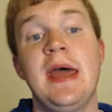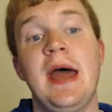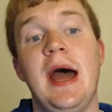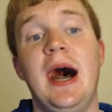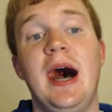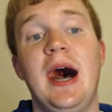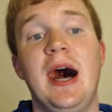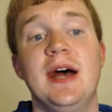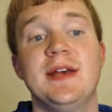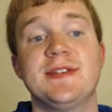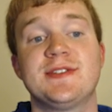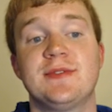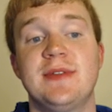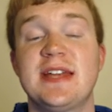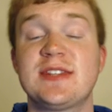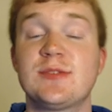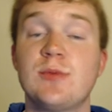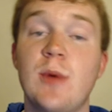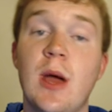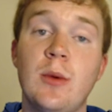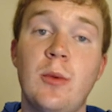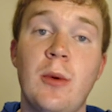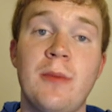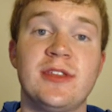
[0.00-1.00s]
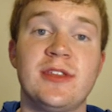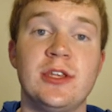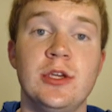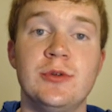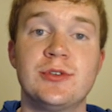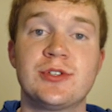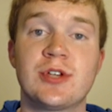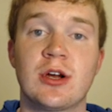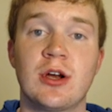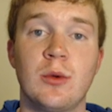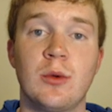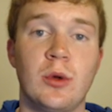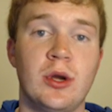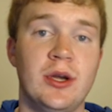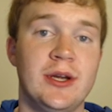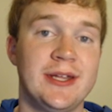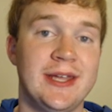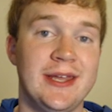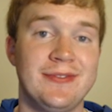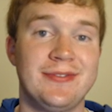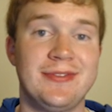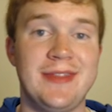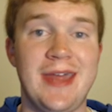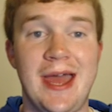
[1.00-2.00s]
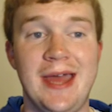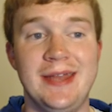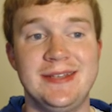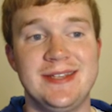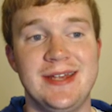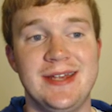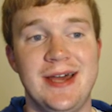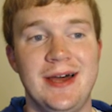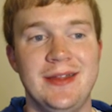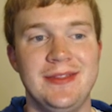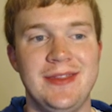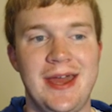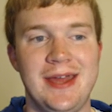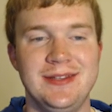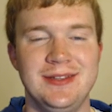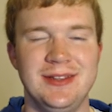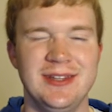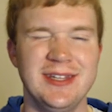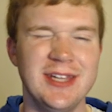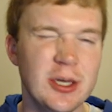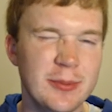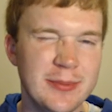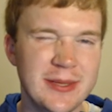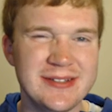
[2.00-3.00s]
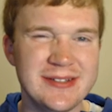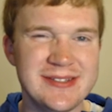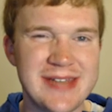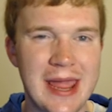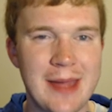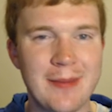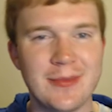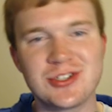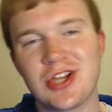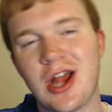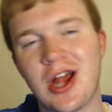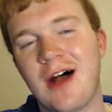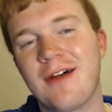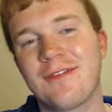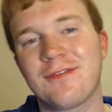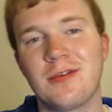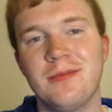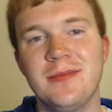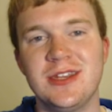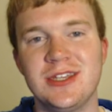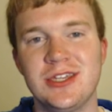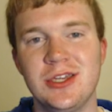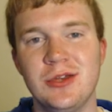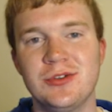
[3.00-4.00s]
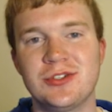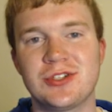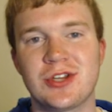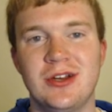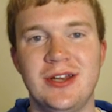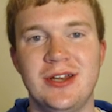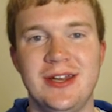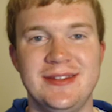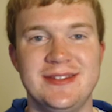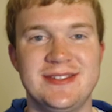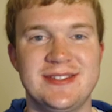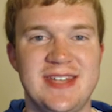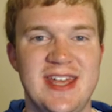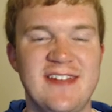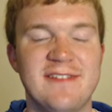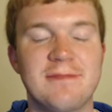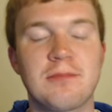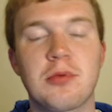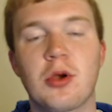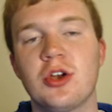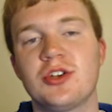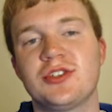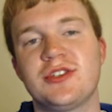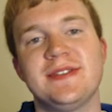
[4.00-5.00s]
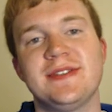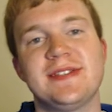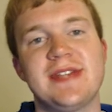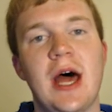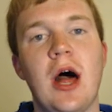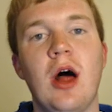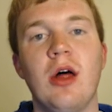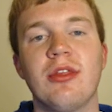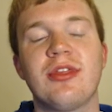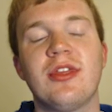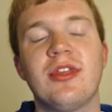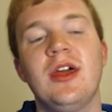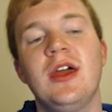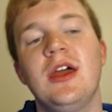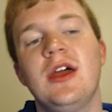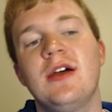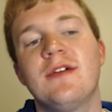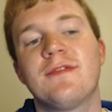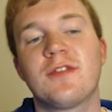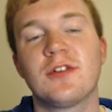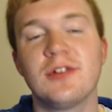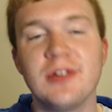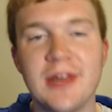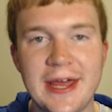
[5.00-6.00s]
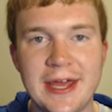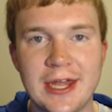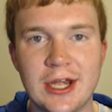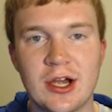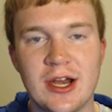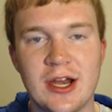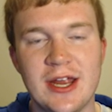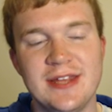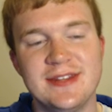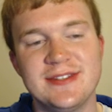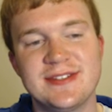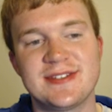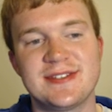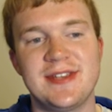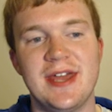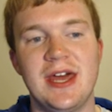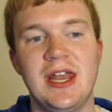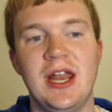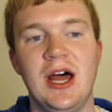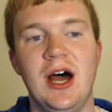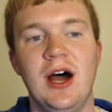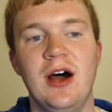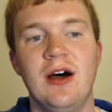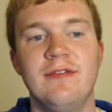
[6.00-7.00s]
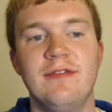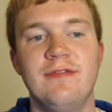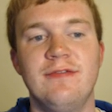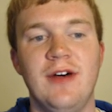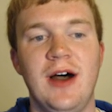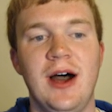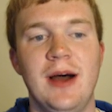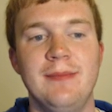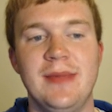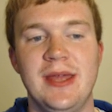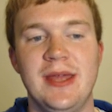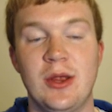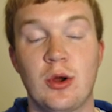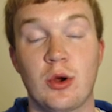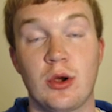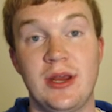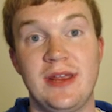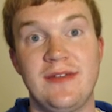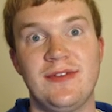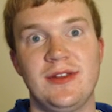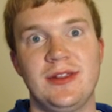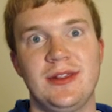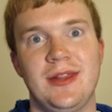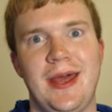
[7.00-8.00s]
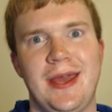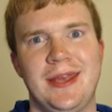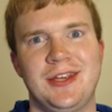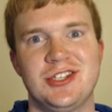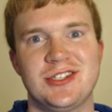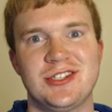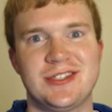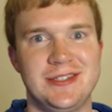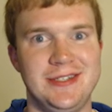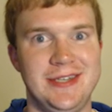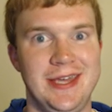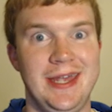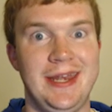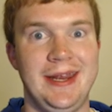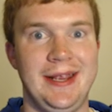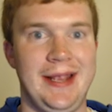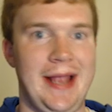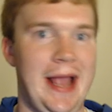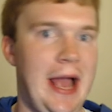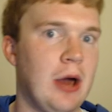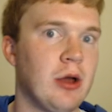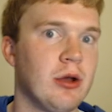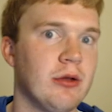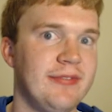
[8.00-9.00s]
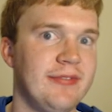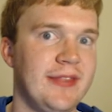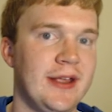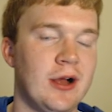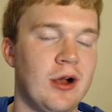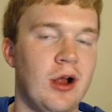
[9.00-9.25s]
So that's why I went with U-Turn. I wanted to get that little bit of damage off from the U-Turn and save Persian's health for later, instead of, or even like just getting out of there,